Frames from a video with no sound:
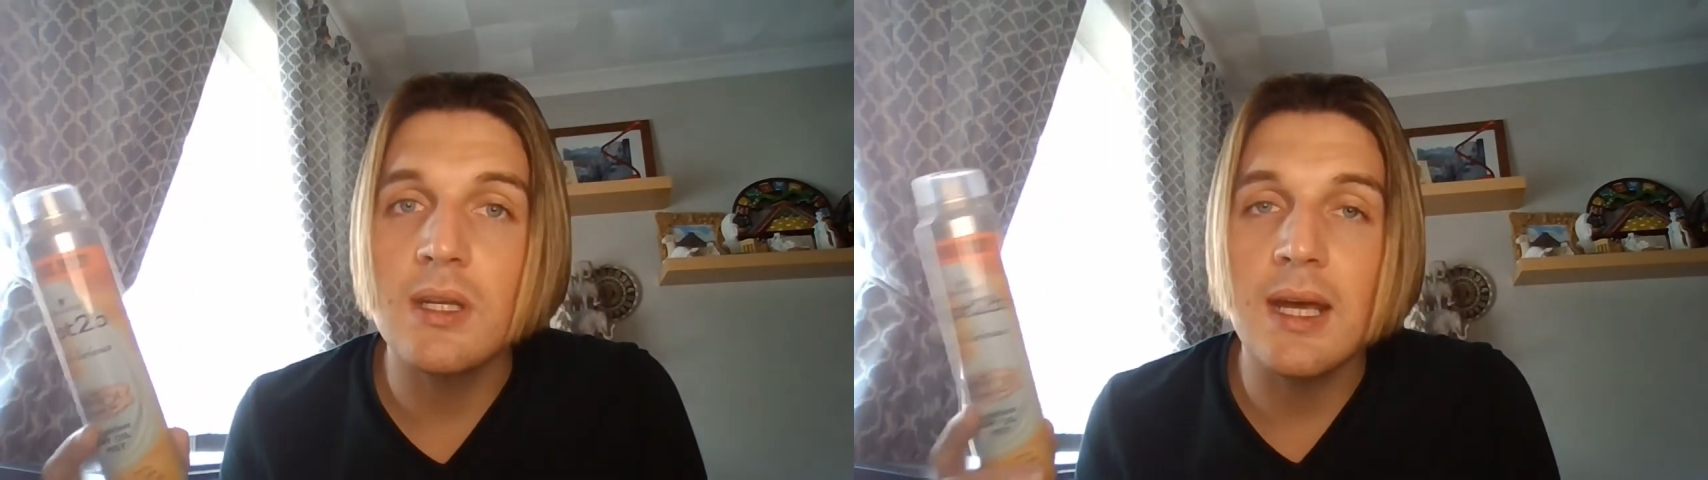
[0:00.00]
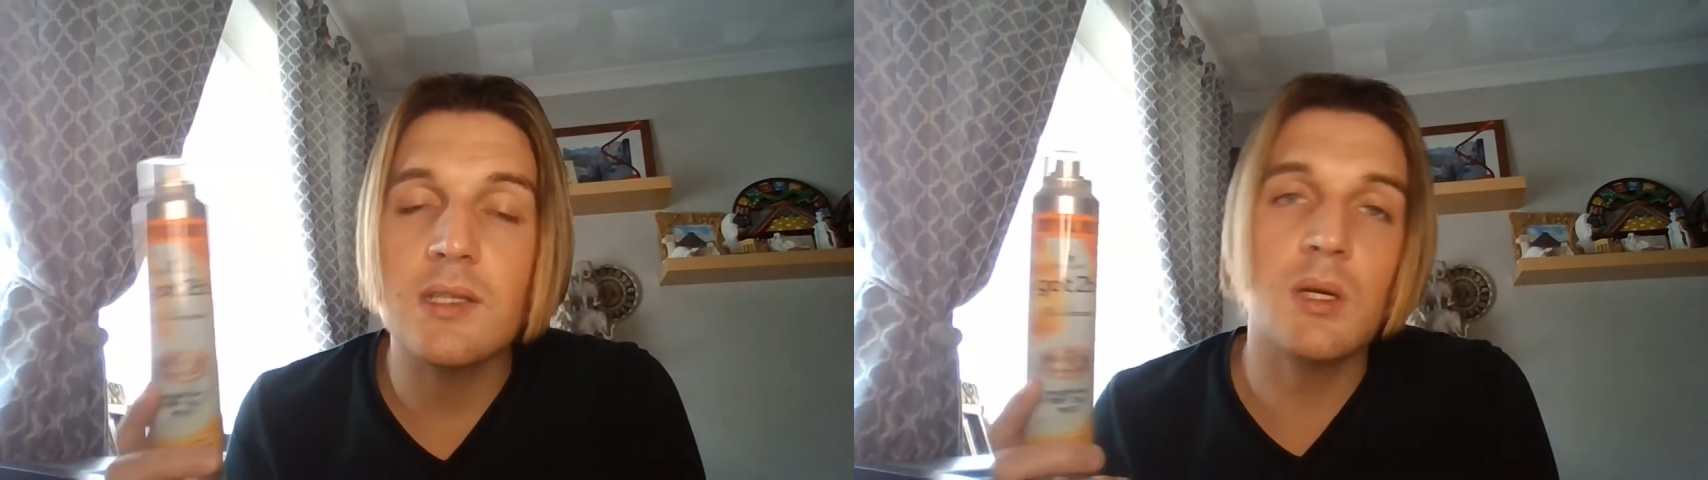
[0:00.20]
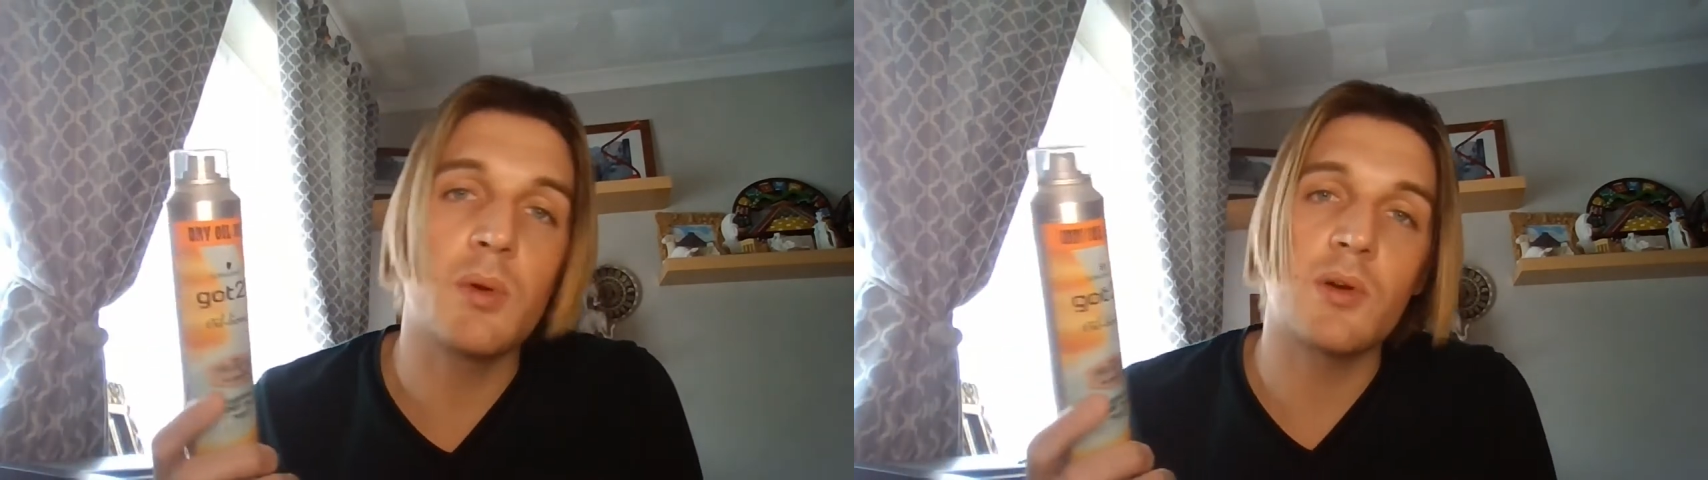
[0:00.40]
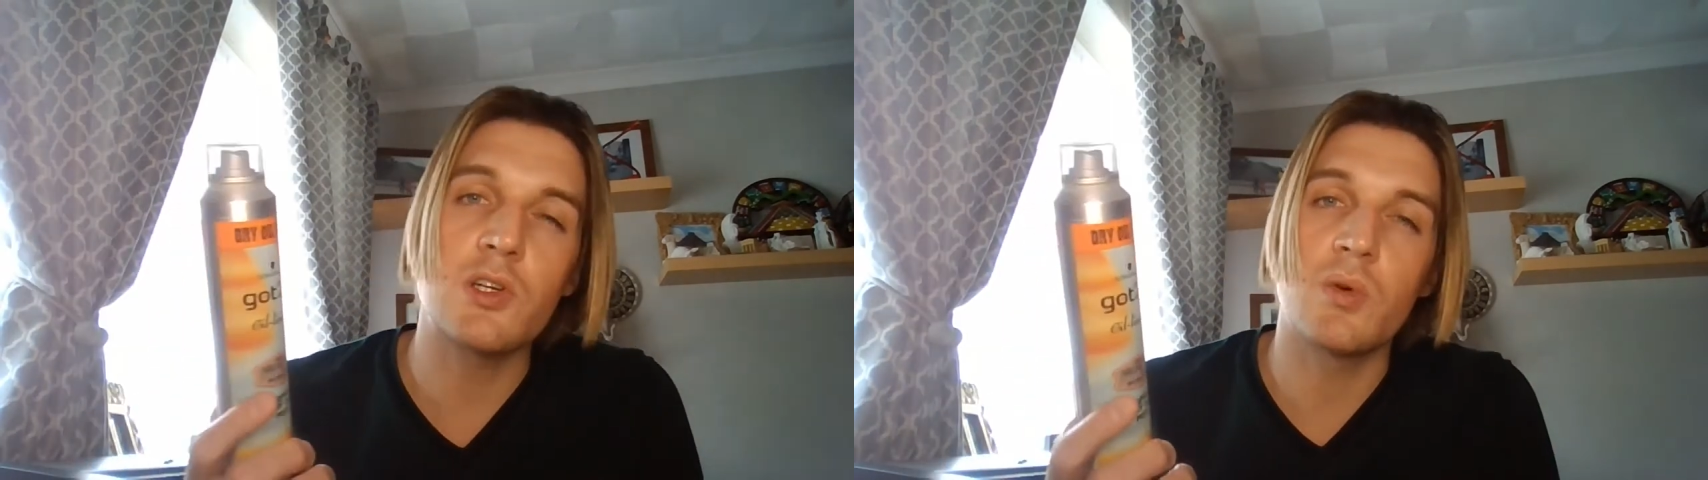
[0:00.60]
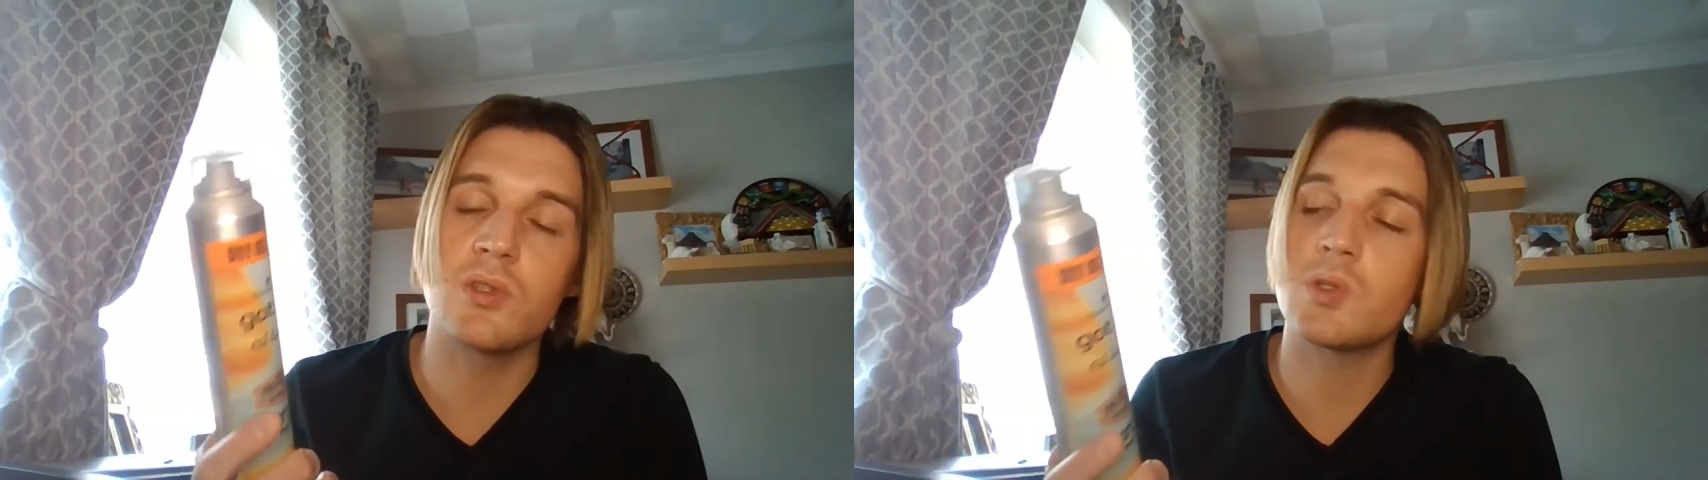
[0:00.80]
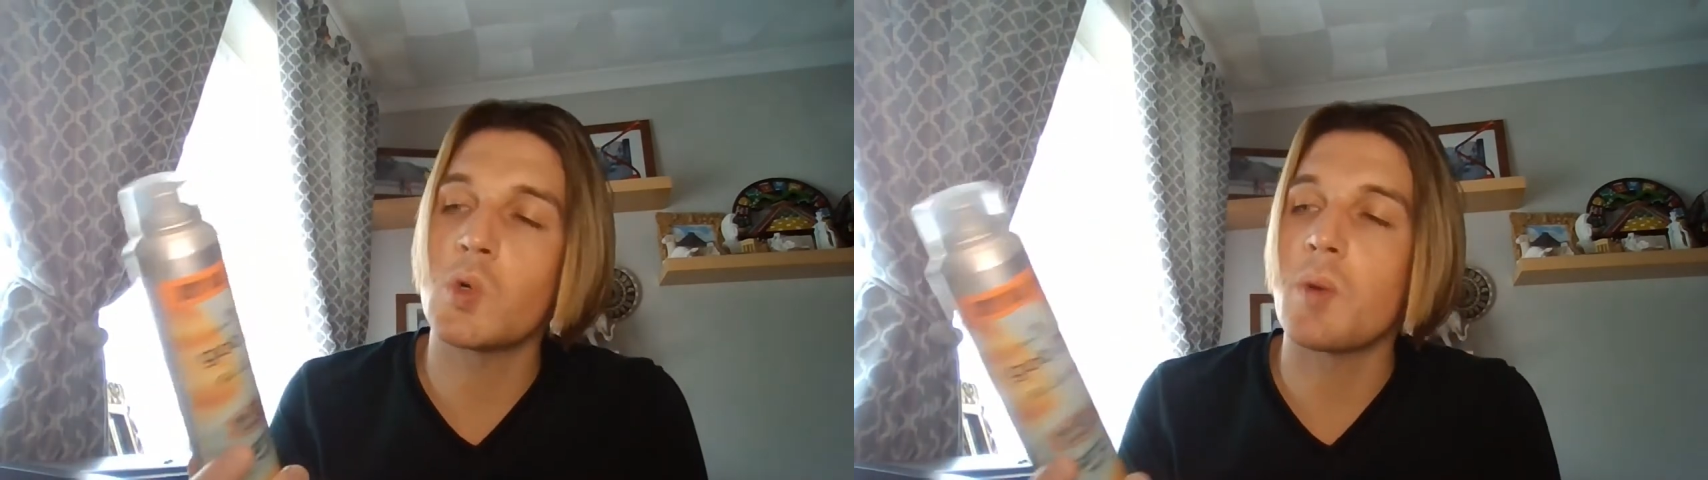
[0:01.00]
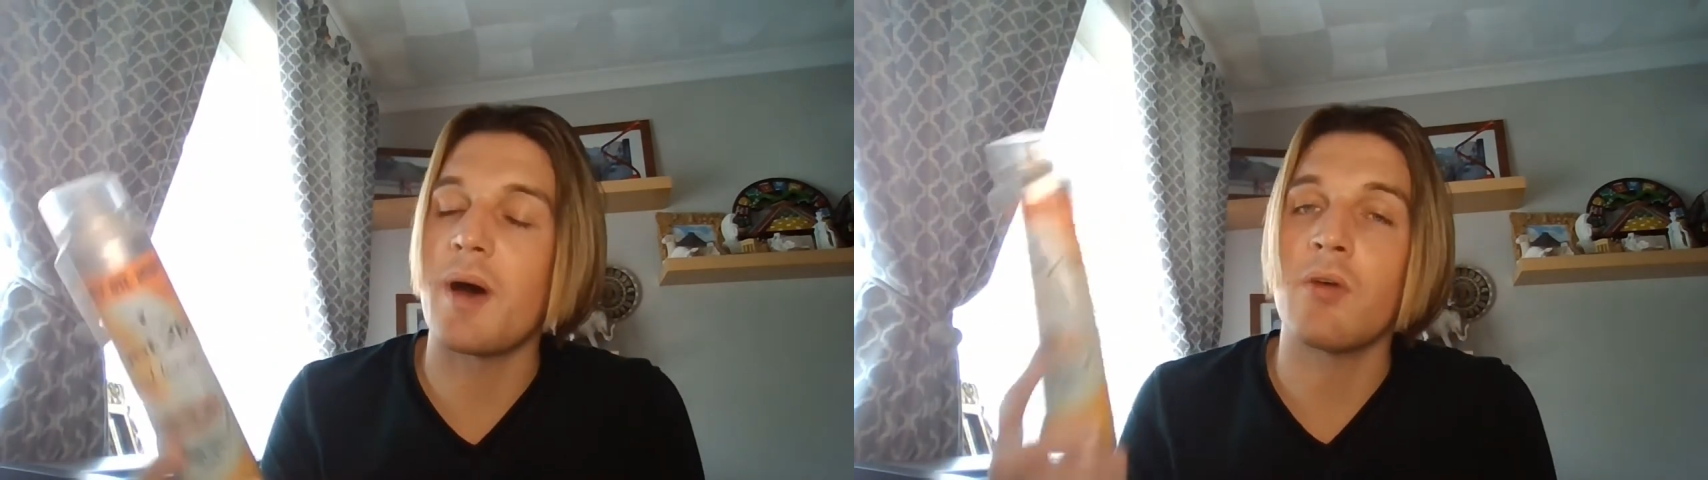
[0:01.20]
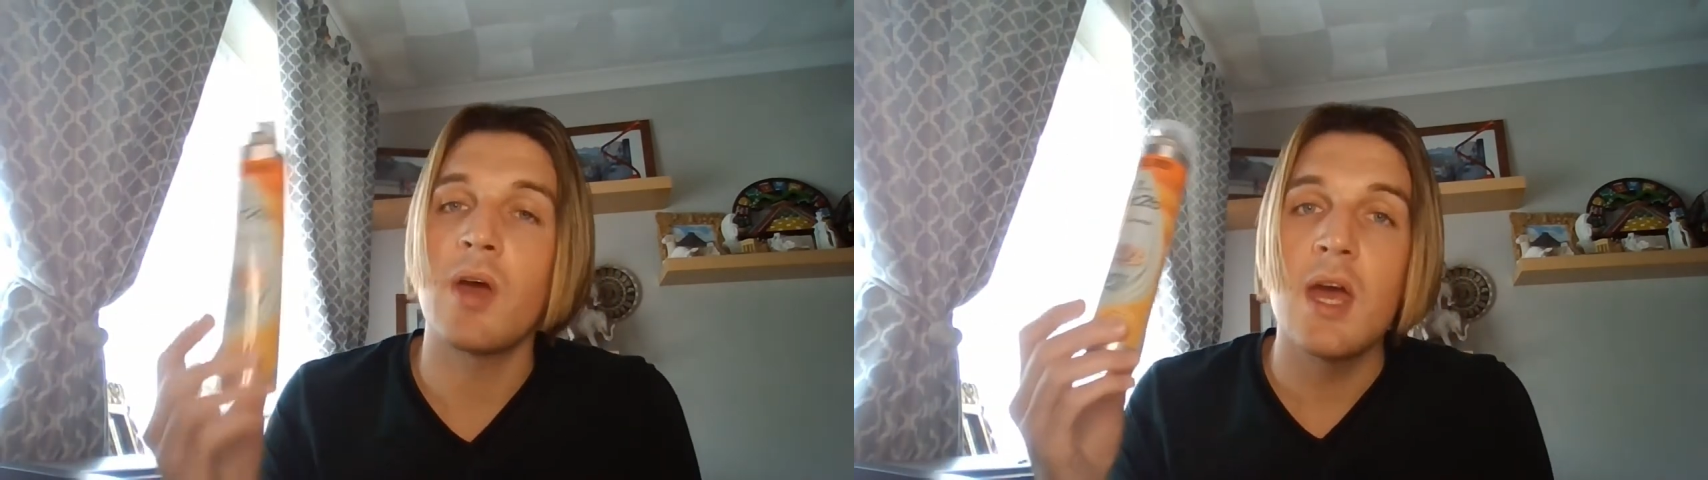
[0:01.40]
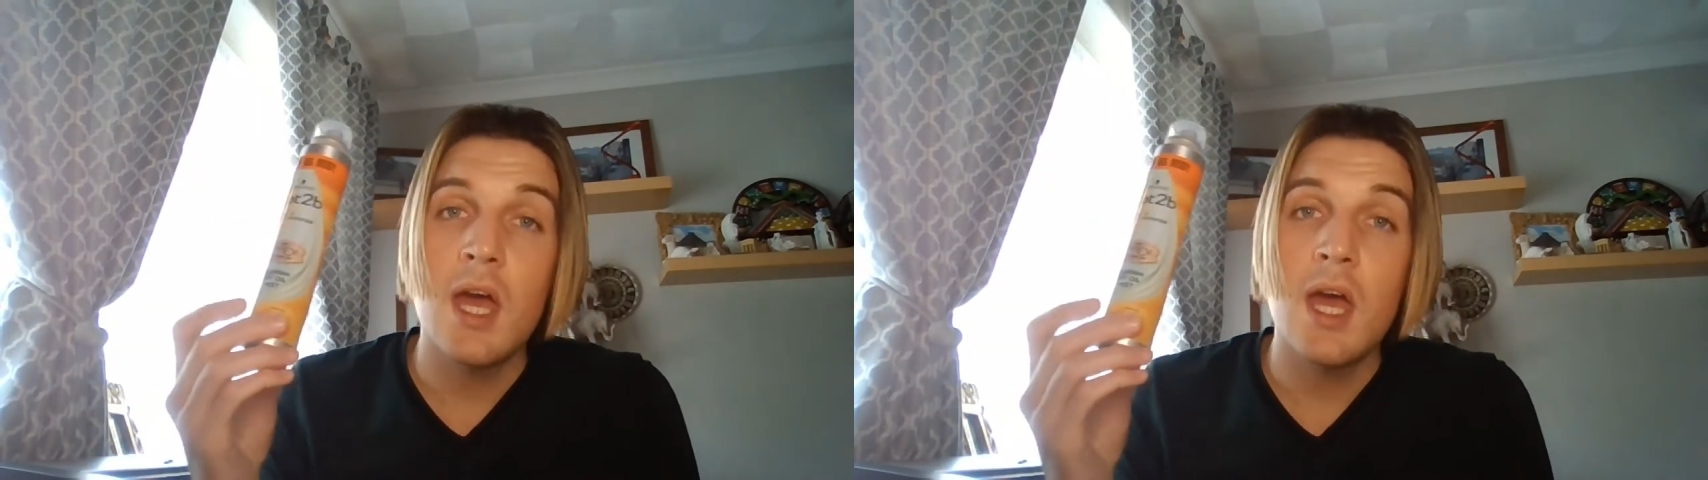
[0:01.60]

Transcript: the next topic which I want to talk about.